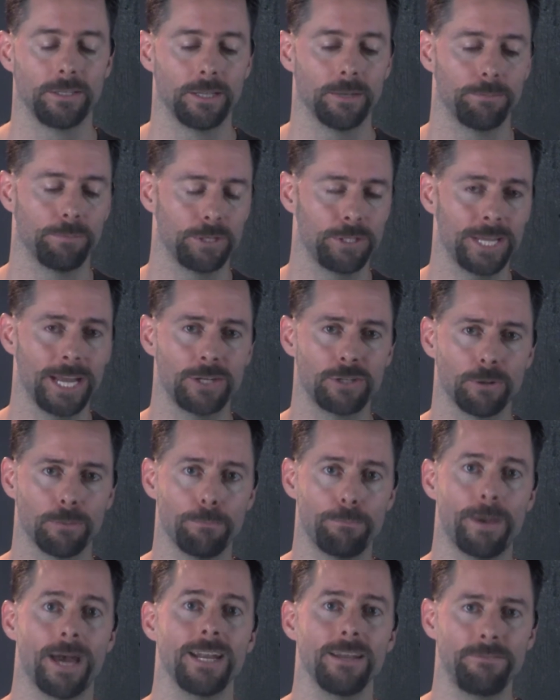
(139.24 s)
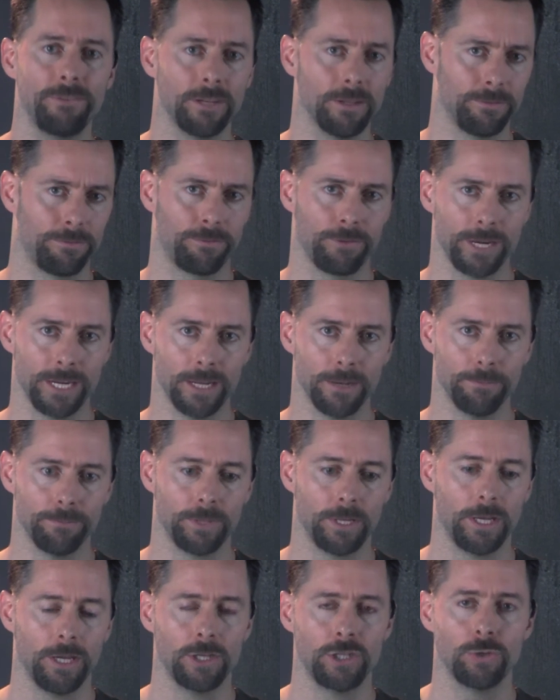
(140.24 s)
the potential benefit of freedom
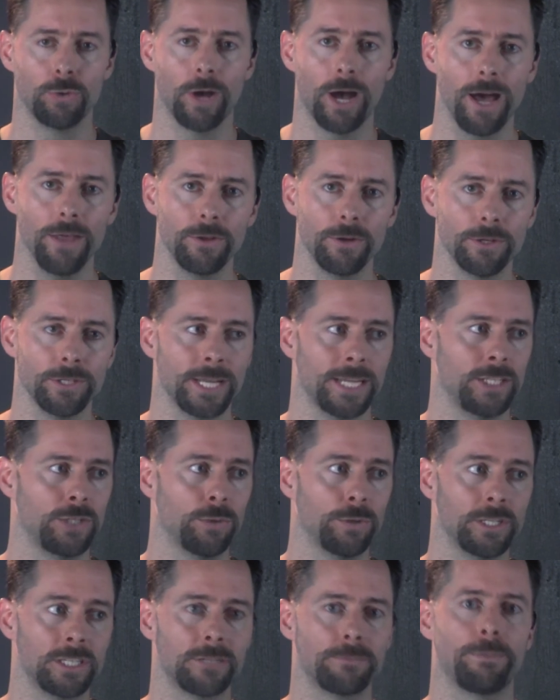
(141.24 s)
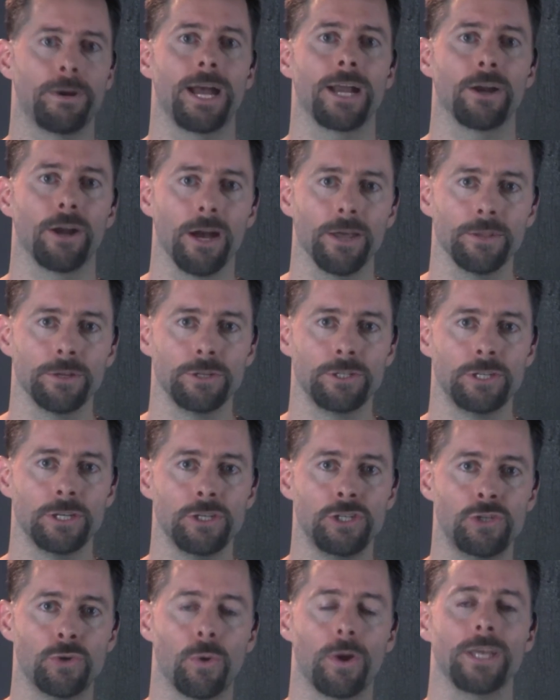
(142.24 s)
to others and to inspire others to
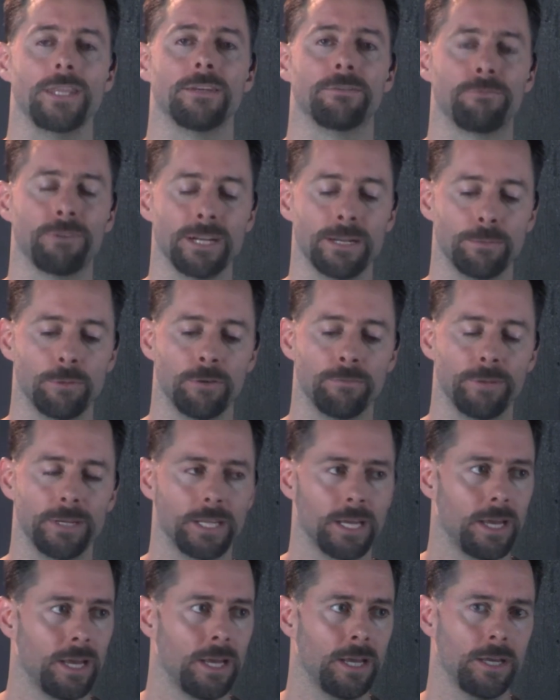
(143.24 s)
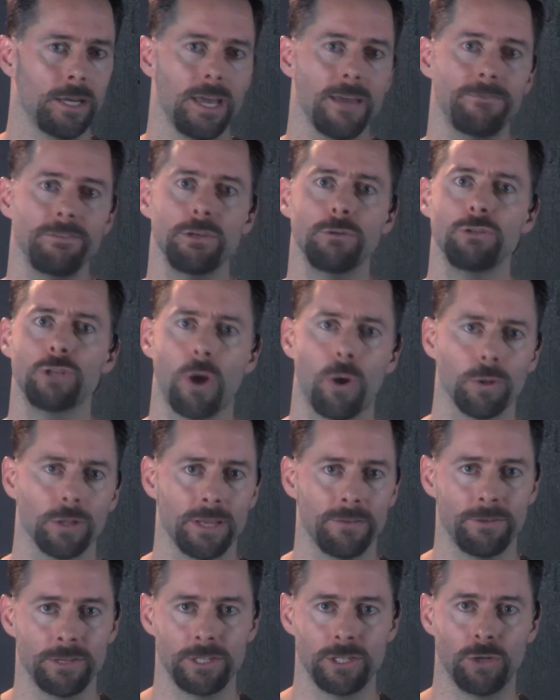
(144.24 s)
join the freedom movement if you don't
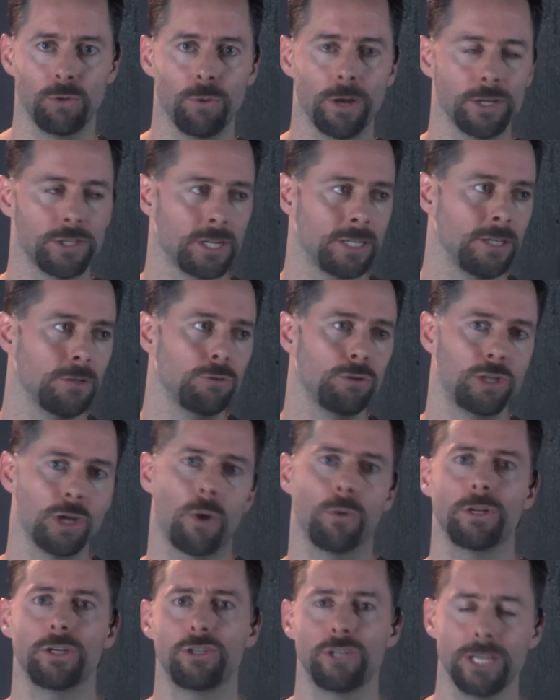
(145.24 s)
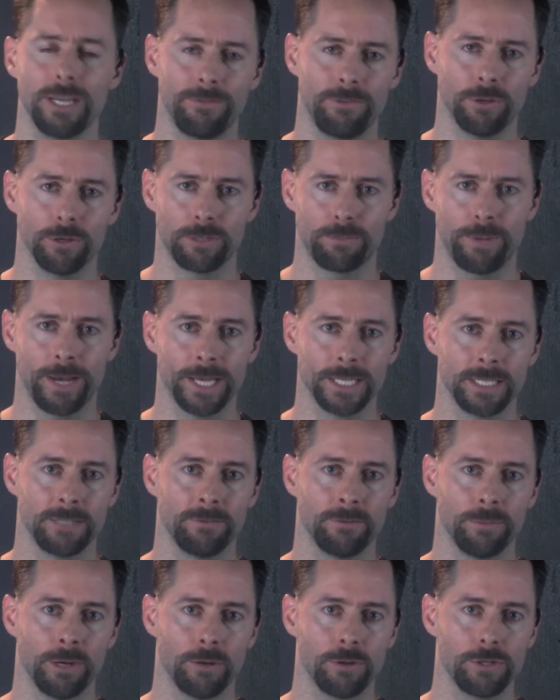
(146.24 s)
live as you wish and you don't achieve those positive
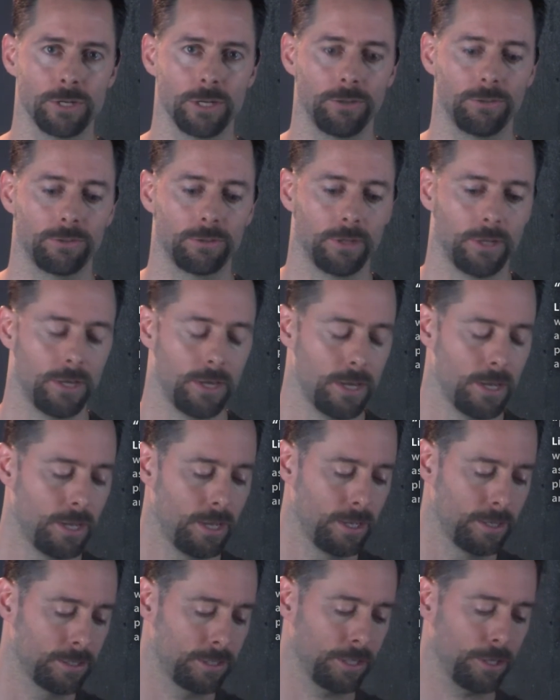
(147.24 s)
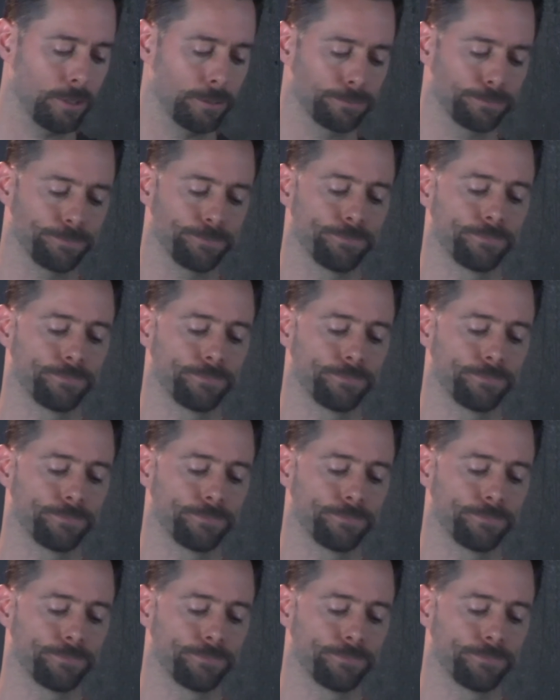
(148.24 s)
emotions. So,